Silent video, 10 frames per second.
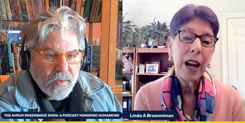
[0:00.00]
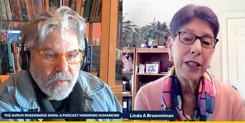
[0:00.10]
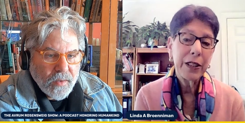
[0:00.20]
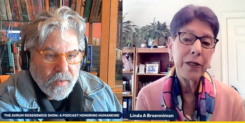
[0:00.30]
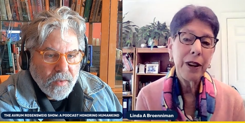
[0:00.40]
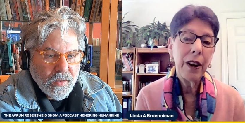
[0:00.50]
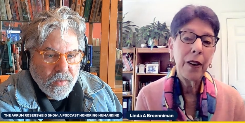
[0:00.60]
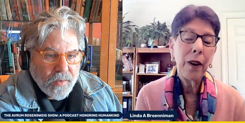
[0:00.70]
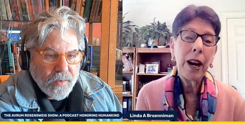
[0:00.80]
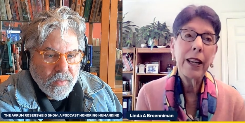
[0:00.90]
Speaker 1: I don't
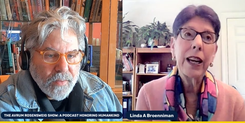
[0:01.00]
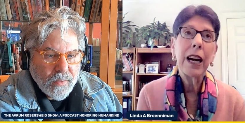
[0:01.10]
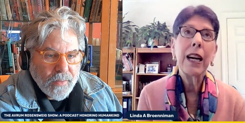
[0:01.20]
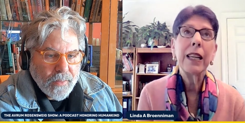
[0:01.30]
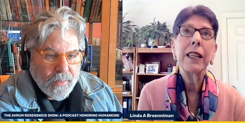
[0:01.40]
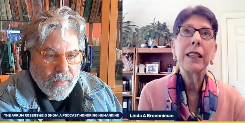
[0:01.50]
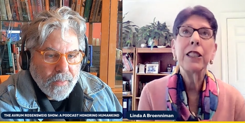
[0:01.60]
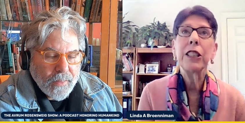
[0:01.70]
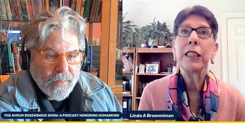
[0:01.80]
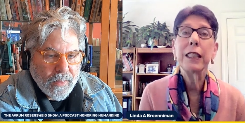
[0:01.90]
know. I I
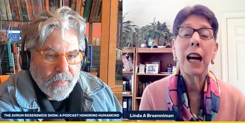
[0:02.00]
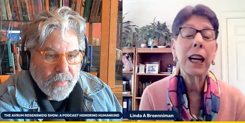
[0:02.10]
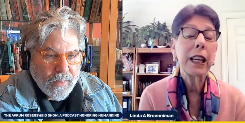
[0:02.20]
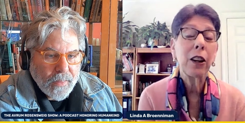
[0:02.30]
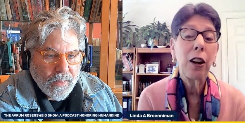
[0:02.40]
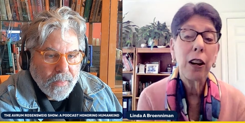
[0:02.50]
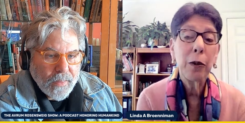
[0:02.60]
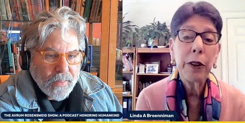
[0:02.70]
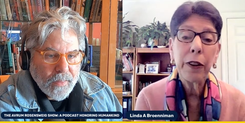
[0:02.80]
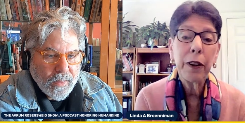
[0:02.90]
she did not get along
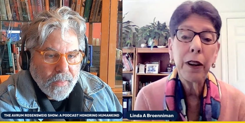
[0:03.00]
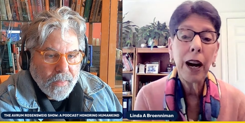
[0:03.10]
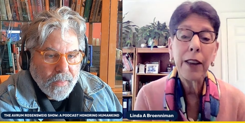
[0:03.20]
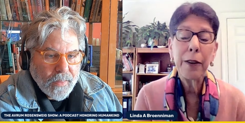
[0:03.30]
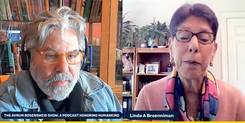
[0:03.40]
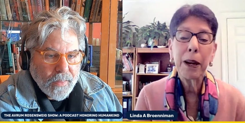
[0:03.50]
with her either